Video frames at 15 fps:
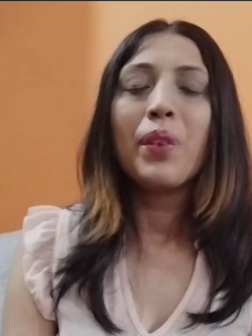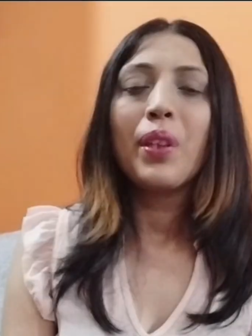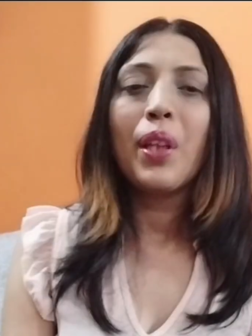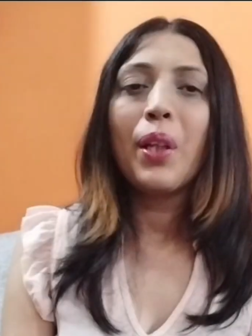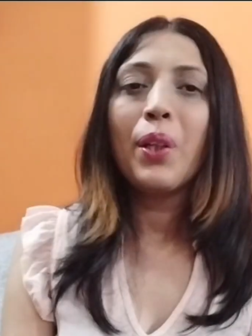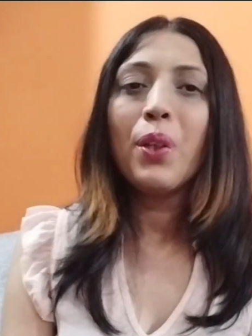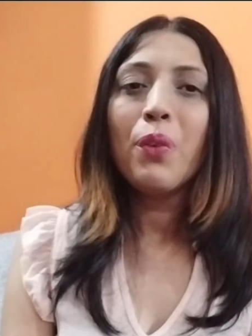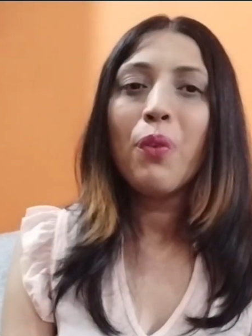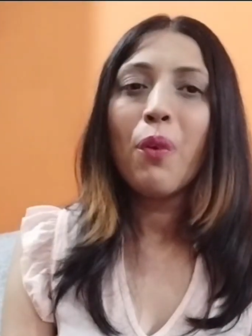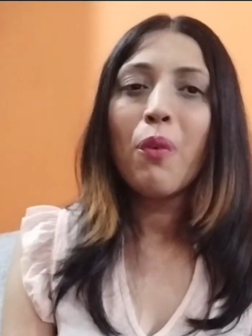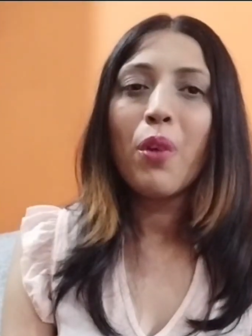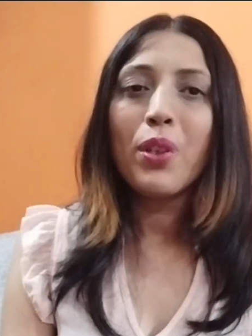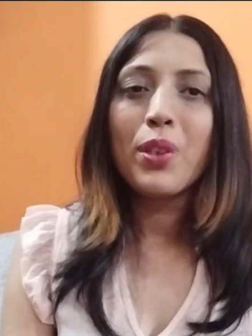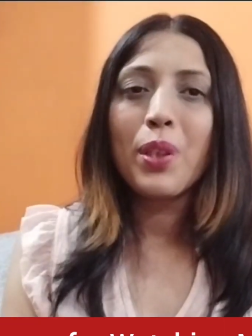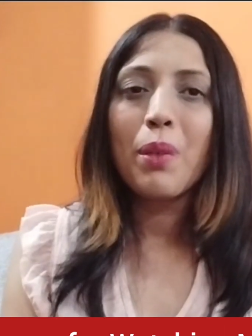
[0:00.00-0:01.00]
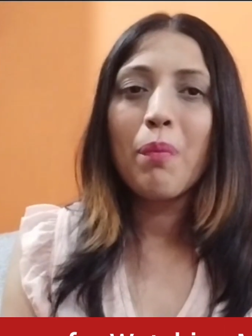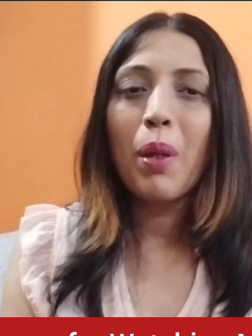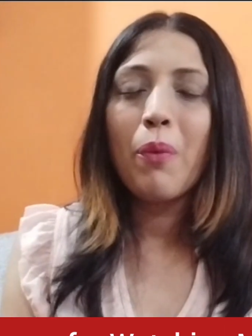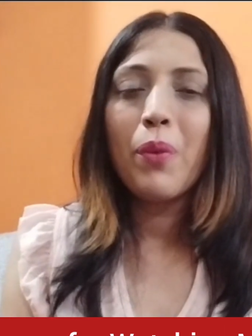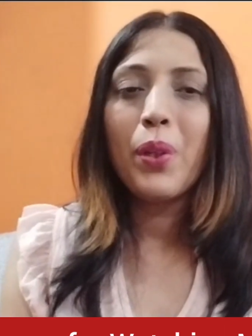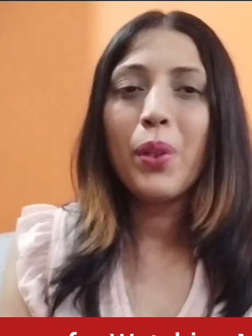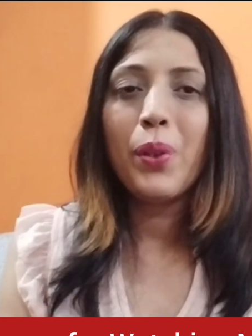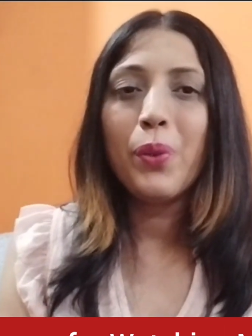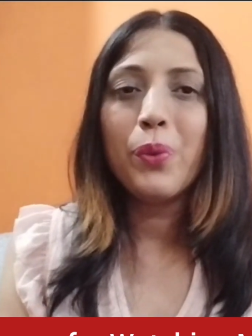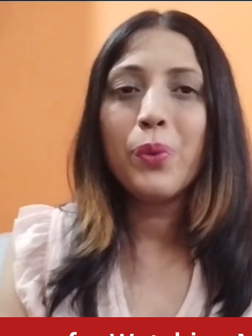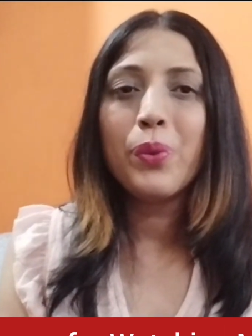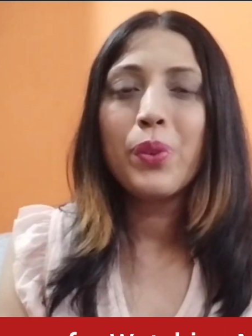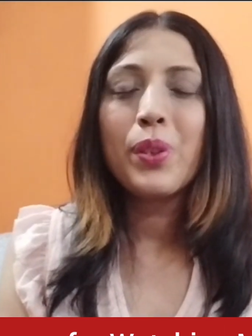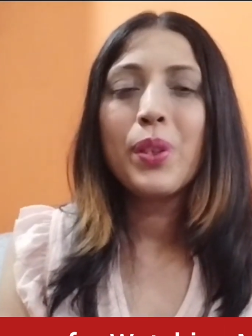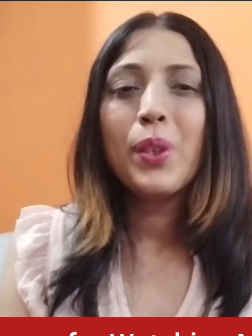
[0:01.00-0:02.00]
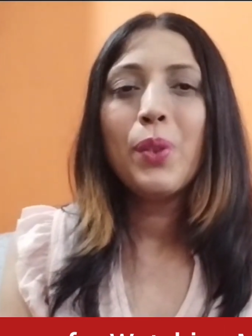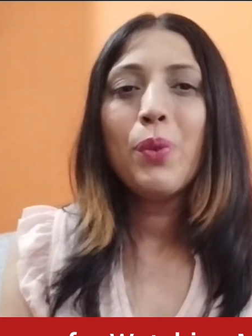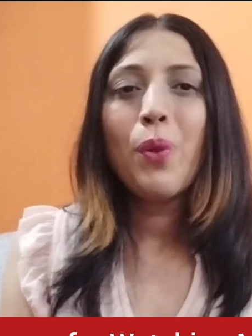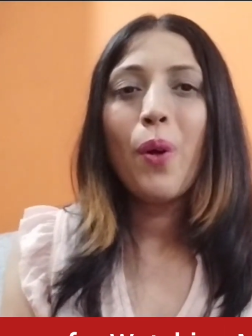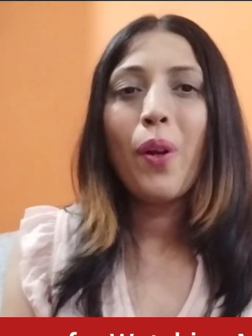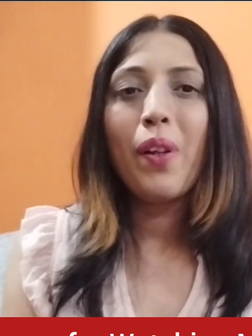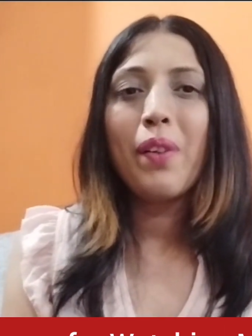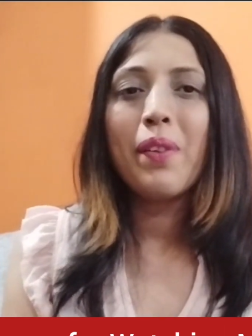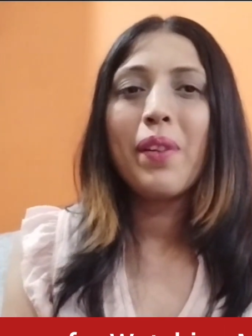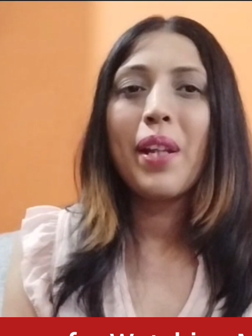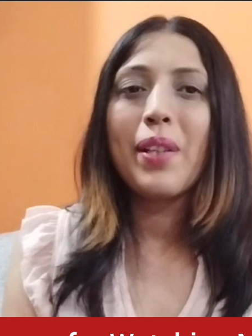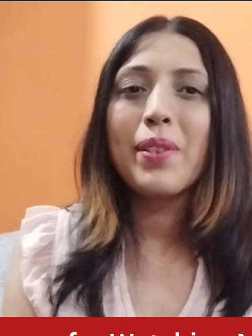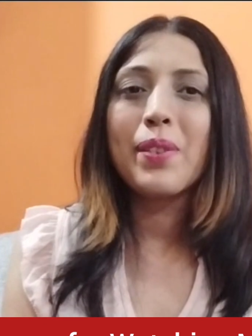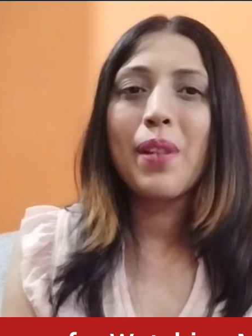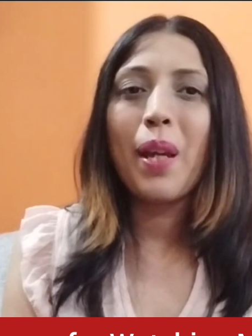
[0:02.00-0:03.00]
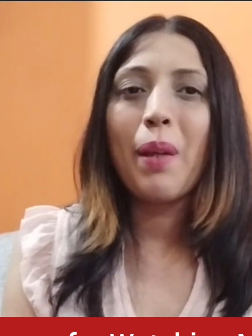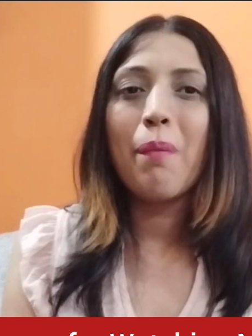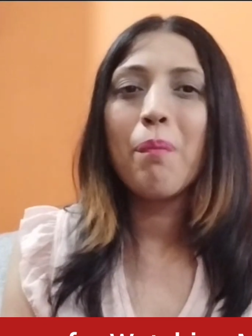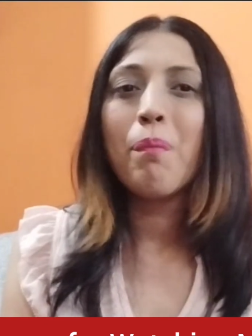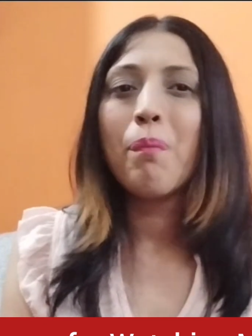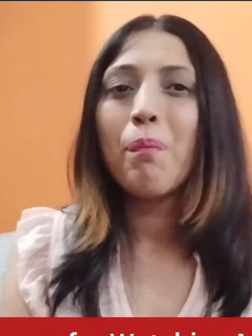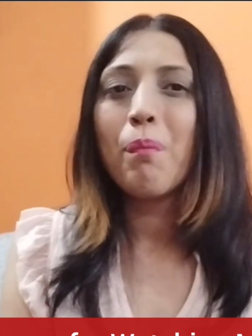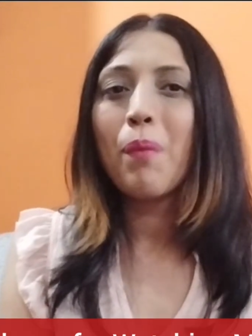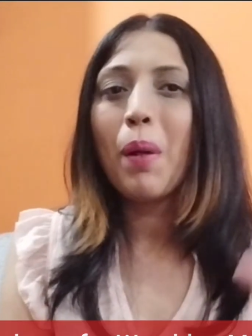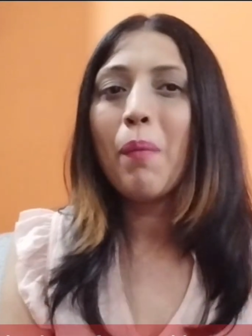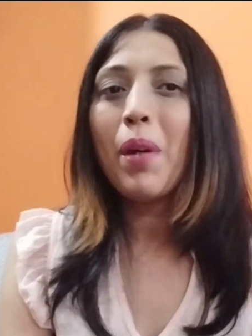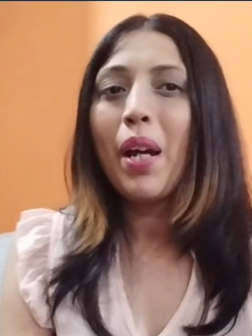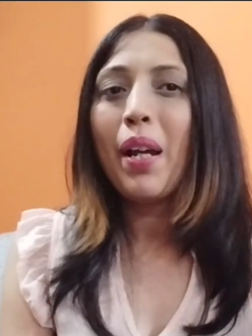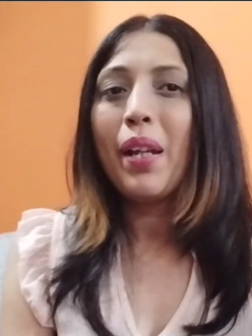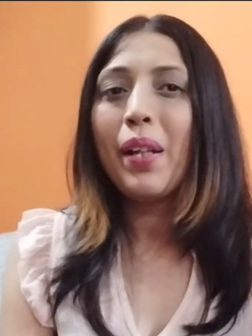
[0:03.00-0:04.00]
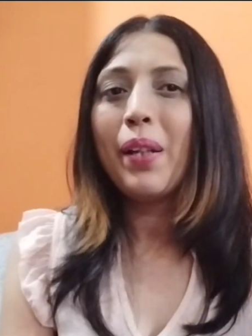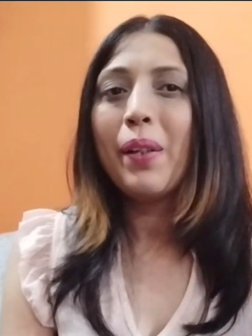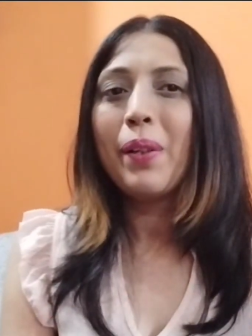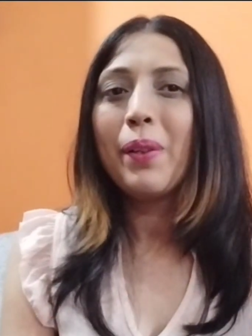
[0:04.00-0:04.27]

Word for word: Thank you for watching my video. See you all next time. Bye-bye.